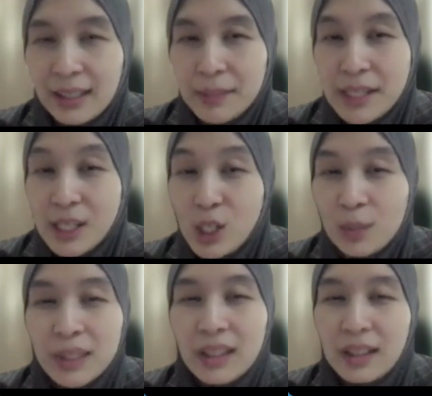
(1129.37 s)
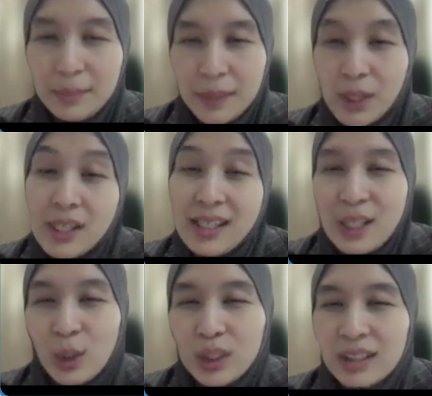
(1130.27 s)
Assuming because it's
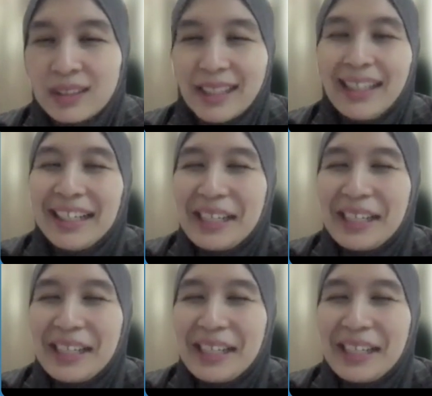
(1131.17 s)
local that